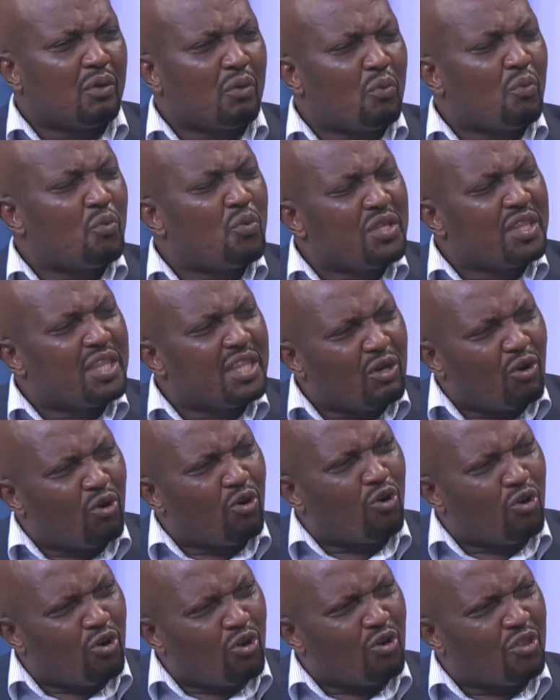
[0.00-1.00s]
With
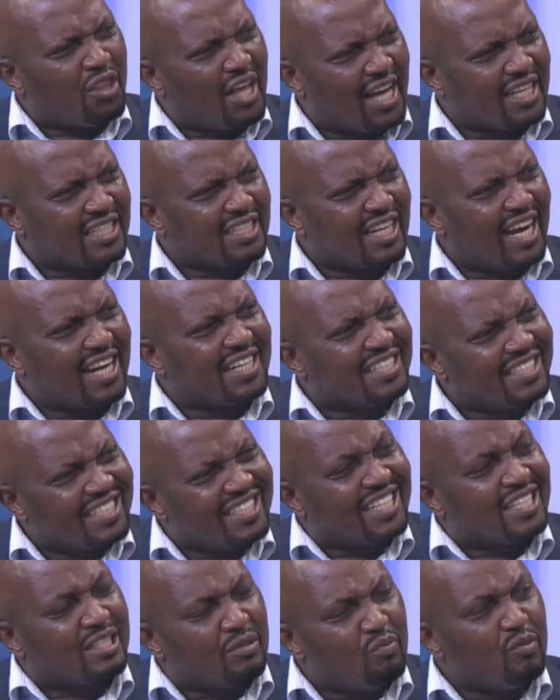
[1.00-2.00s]
all that and
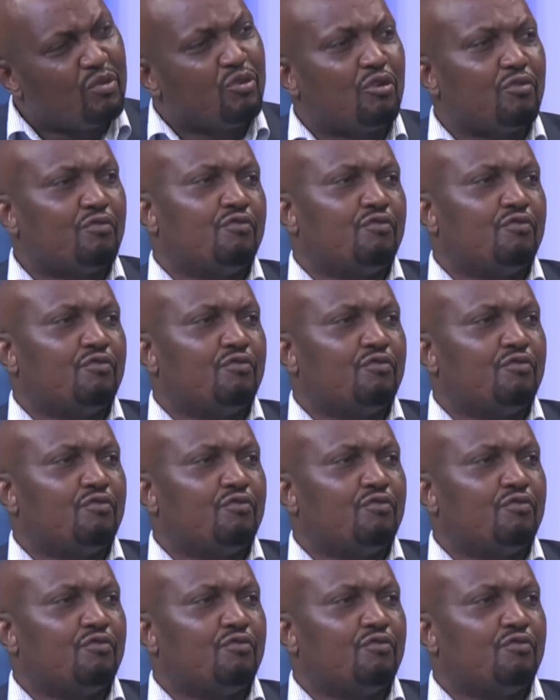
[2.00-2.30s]
6 million